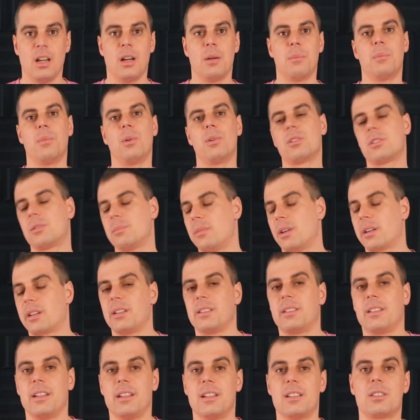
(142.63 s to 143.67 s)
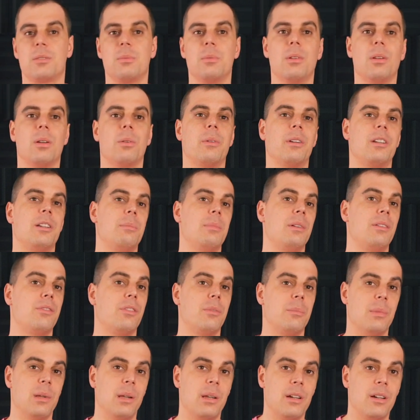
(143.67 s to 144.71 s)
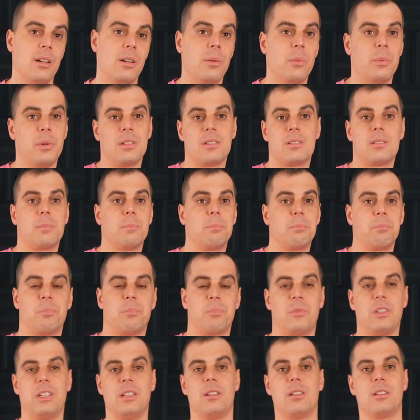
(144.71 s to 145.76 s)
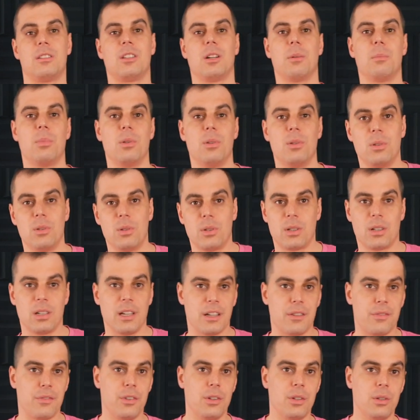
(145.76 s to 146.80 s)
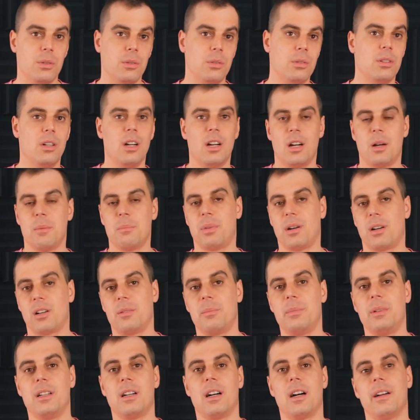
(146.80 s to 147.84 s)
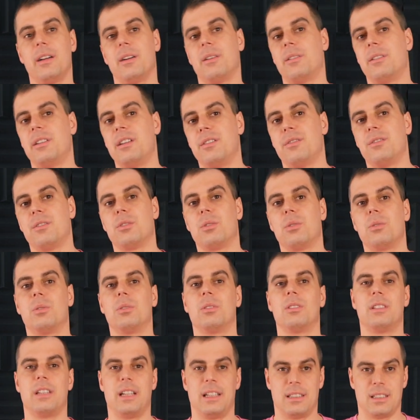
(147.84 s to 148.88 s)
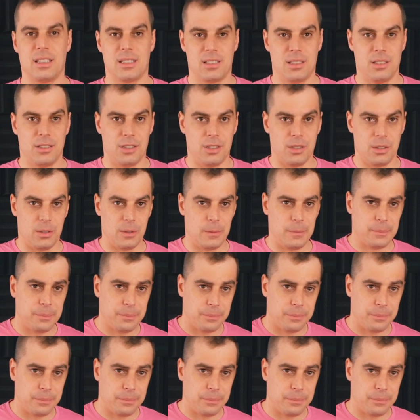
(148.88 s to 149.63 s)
Most marketeers will already be familiar with either Tableau, ClickView, Power BI, or even Google Data Studio.